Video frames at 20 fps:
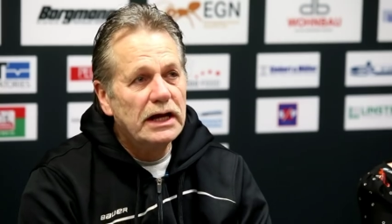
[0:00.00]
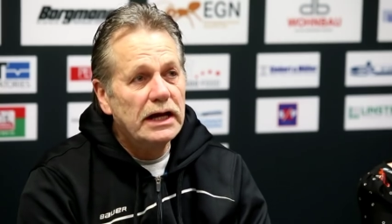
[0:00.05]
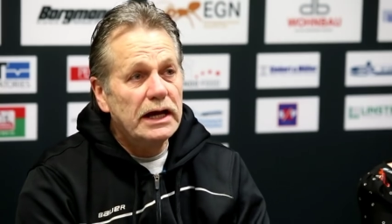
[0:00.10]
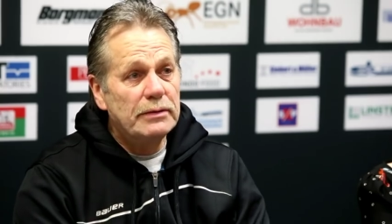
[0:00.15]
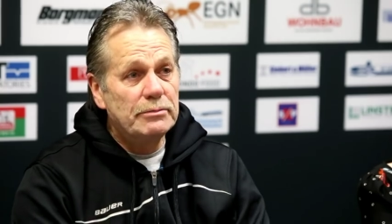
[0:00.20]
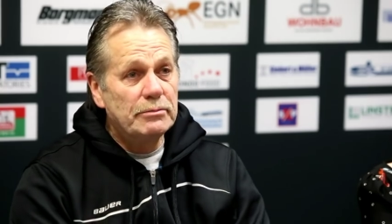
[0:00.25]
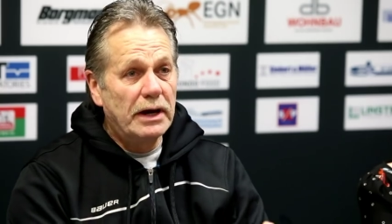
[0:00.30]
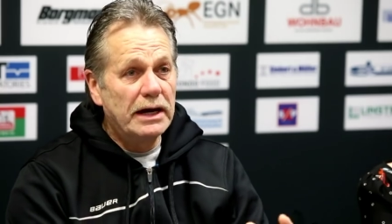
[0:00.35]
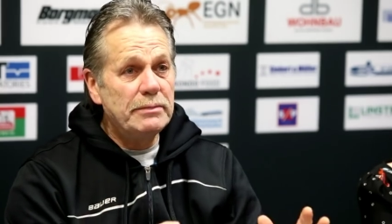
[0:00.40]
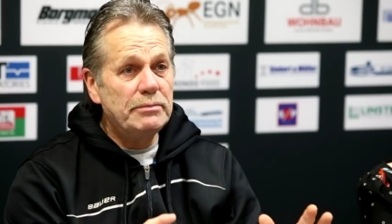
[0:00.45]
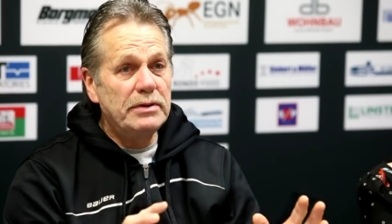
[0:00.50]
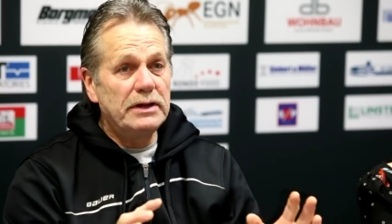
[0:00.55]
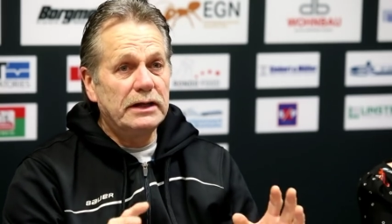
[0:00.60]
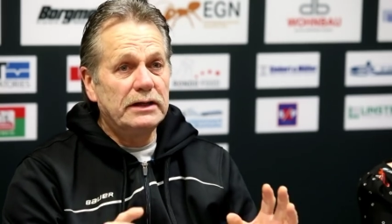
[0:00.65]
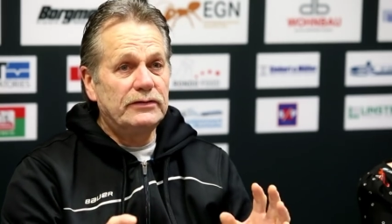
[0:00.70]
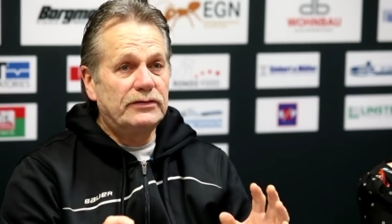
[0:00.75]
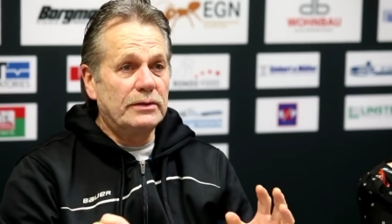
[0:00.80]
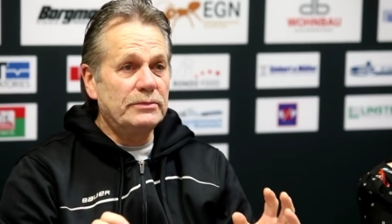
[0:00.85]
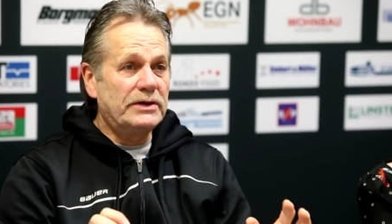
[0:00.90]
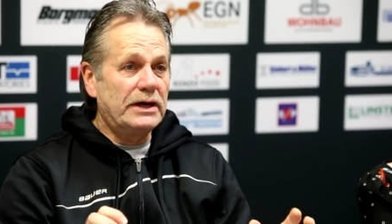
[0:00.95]
it might
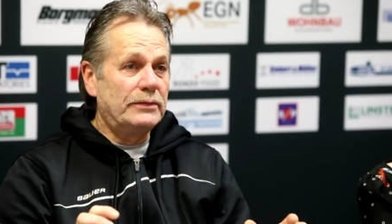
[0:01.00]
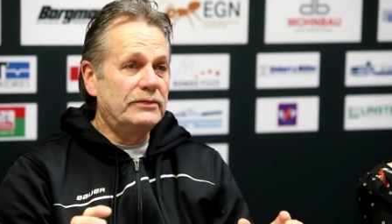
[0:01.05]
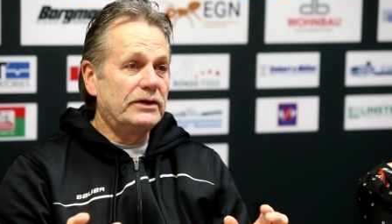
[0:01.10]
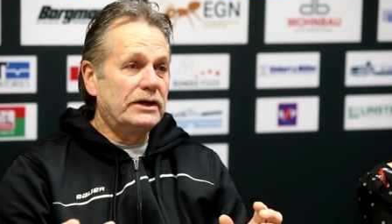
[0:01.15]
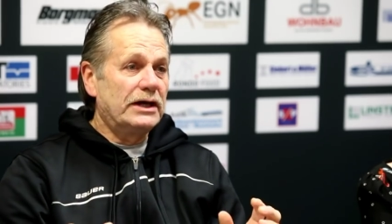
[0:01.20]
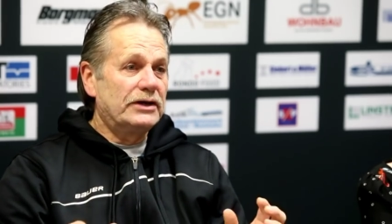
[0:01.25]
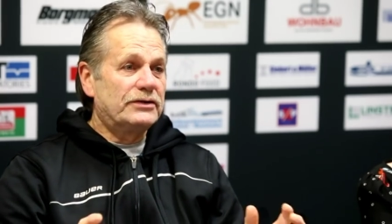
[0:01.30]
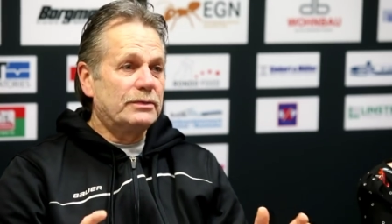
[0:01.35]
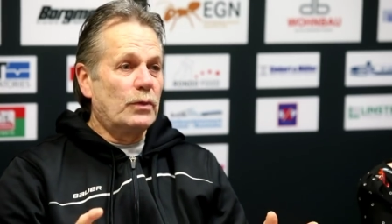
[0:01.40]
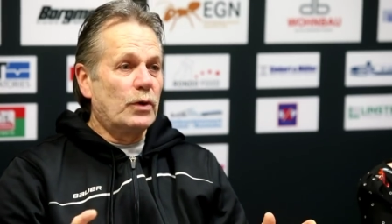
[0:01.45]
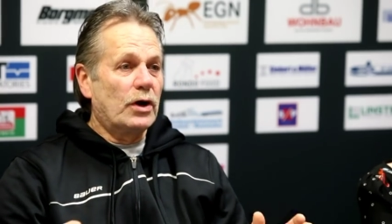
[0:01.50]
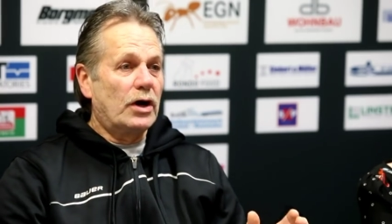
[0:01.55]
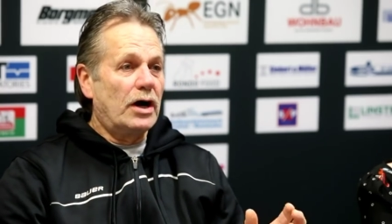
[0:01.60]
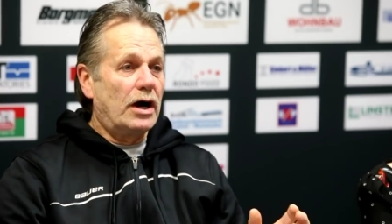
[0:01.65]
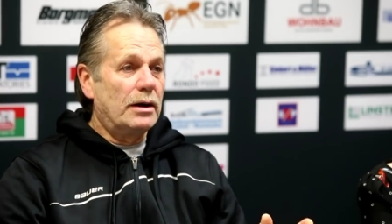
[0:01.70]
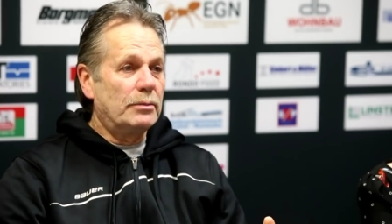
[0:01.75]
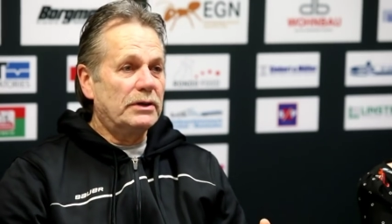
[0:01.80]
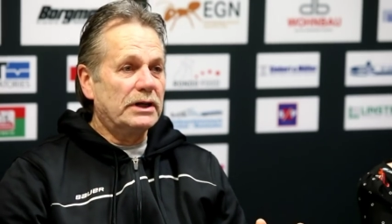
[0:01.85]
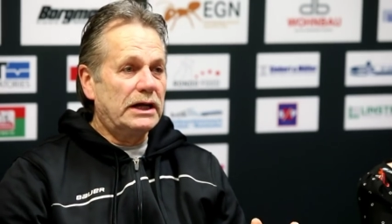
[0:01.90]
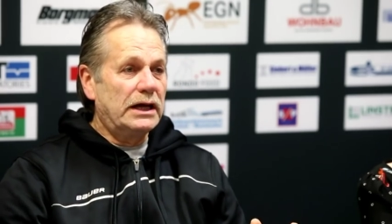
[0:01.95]
be, sometimes it gets more
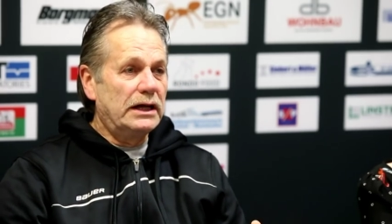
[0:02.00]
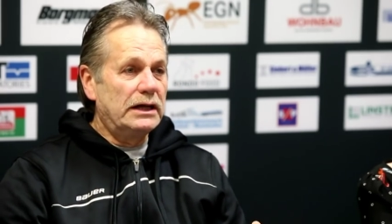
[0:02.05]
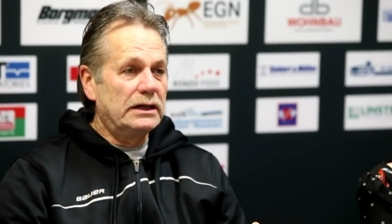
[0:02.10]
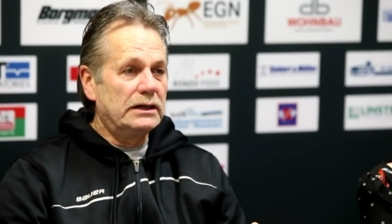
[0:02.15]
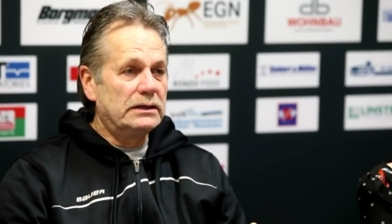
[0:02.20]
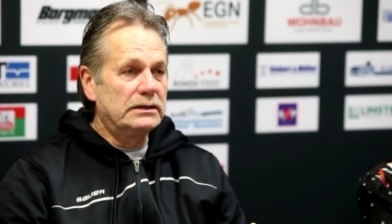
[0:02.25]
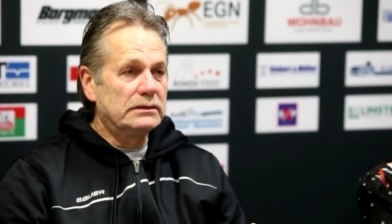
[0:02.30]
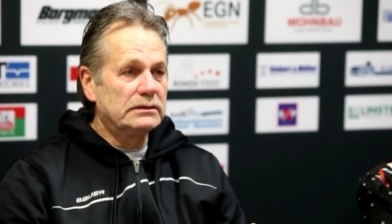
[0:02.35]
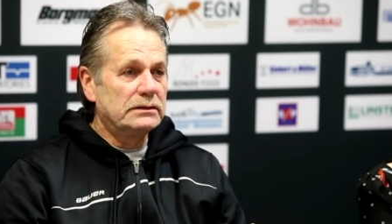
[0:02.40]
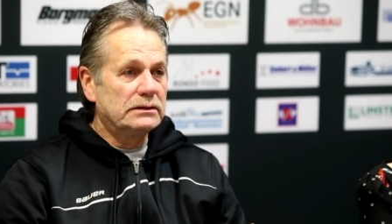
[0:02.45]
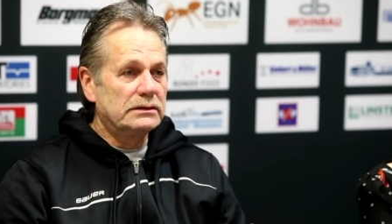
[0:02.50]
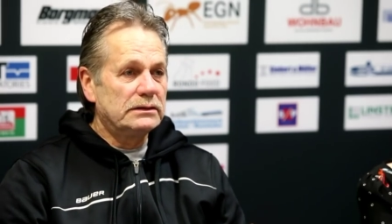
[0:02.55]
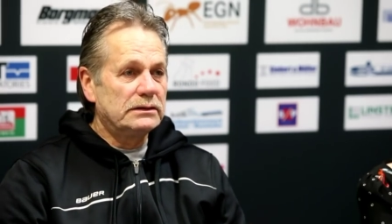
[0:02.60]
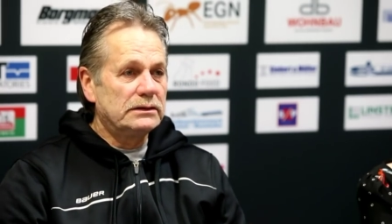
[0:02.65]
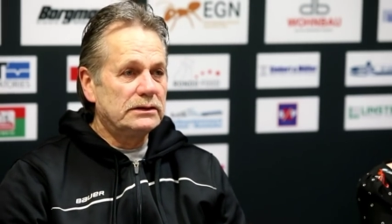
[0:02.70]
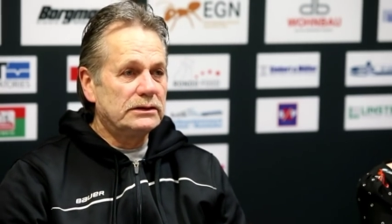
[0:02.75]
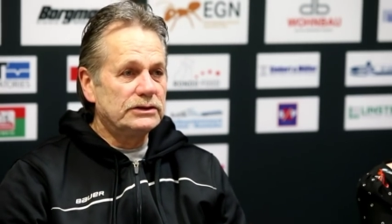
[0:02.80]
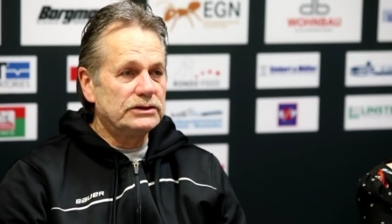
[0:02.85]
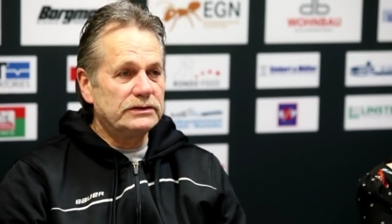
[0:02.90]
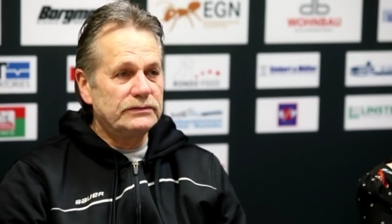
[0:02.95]
complicated
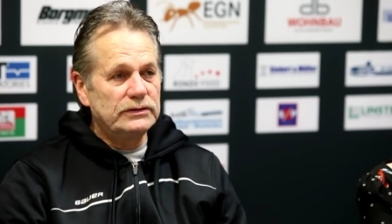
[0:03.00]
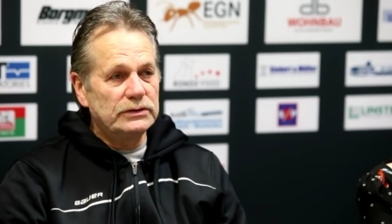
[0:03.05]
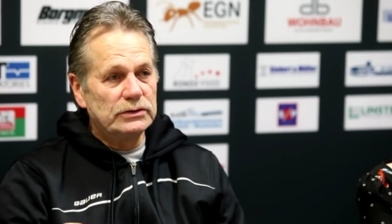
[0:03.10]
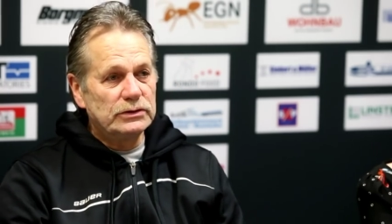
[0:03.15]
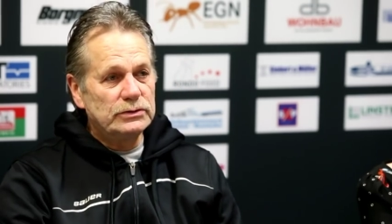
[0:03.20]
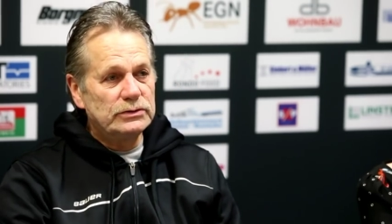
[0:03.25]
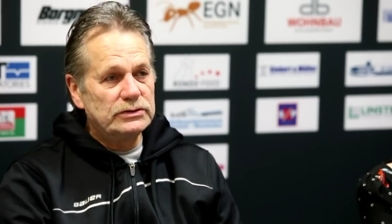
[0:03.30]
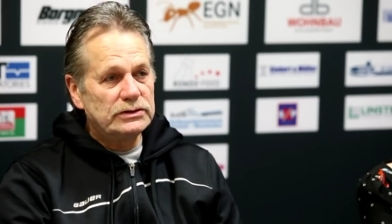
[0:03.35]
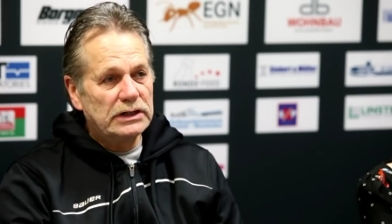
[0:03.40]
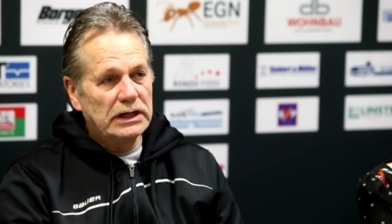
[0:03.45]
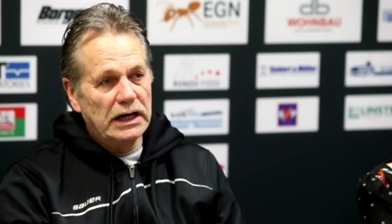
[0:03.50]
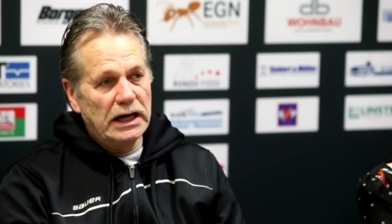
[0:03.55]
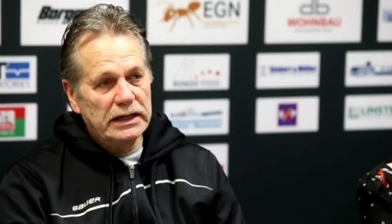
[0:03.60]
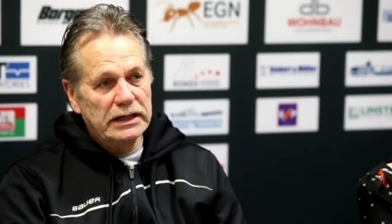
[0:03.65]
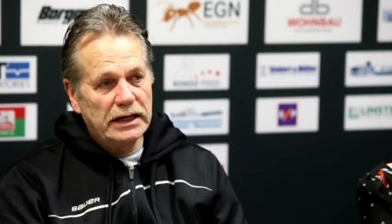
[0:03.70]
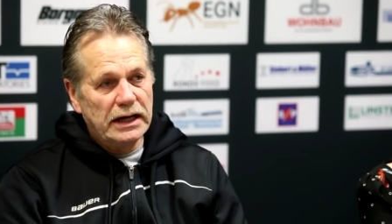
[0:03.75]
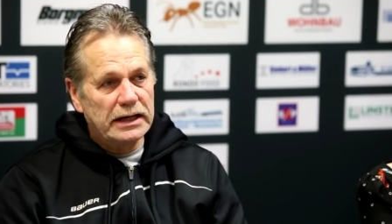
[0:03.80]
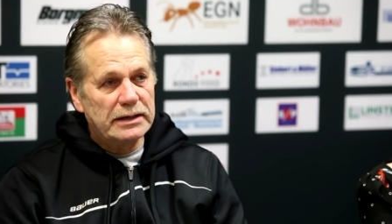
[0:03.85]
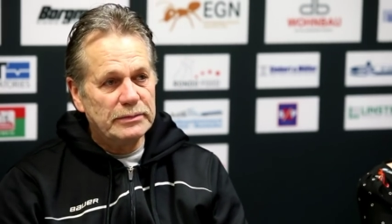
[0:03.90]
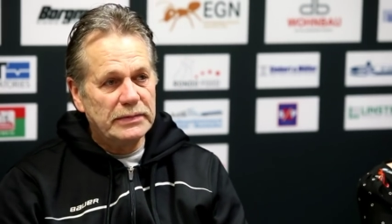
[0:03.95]
because if you lose a guy,
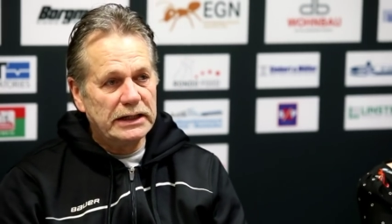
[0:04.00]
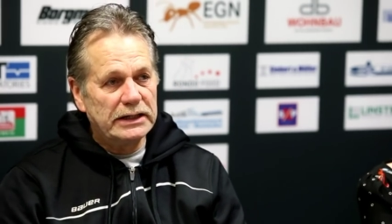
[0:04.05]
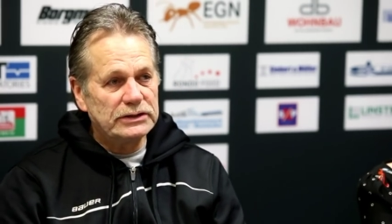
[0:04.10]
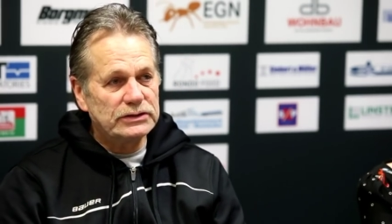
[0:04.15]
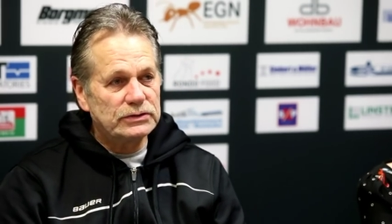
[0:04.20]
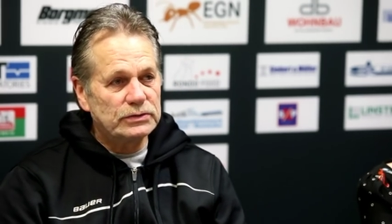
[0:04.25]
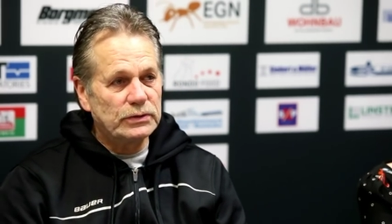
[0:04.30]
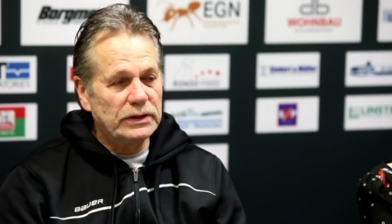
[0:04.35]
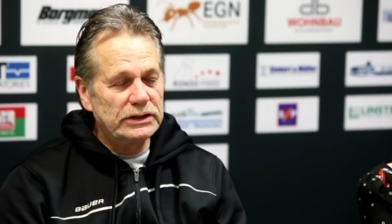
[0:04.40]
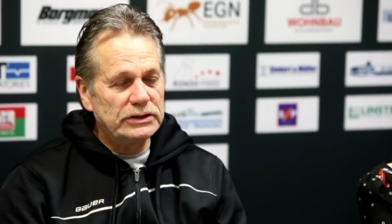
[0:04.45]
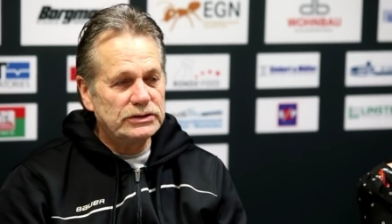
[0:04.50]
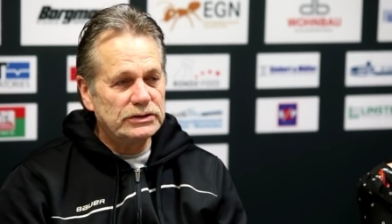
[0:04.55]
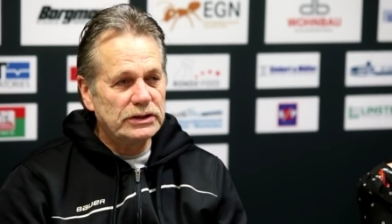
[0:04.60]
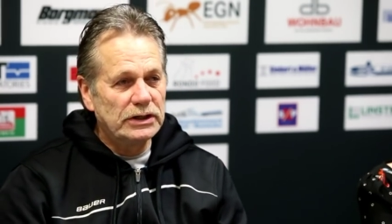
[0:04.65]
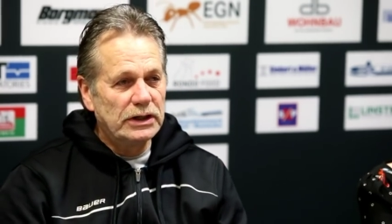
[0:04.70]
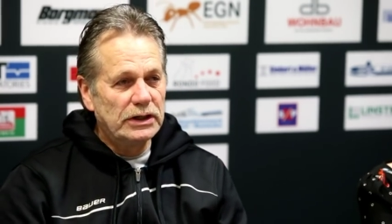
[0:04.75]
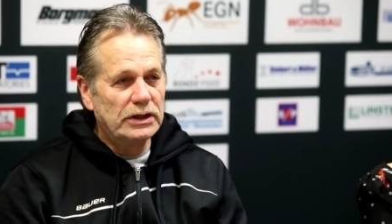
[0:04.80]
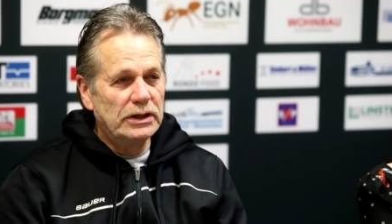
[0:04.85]
you got to make a switch.